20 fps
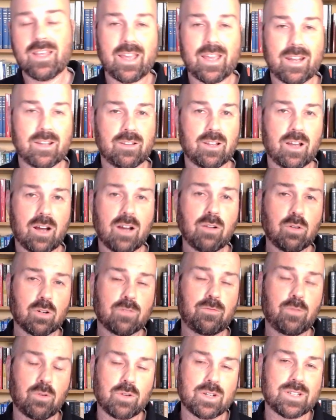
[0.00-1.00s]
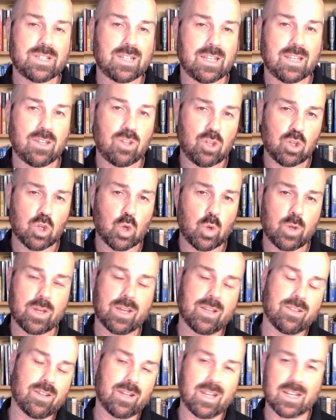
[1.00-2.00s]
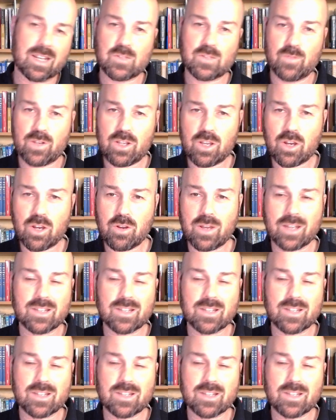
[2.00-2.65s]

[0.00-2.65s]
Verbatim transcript: and I look forward to seeing you in the next video.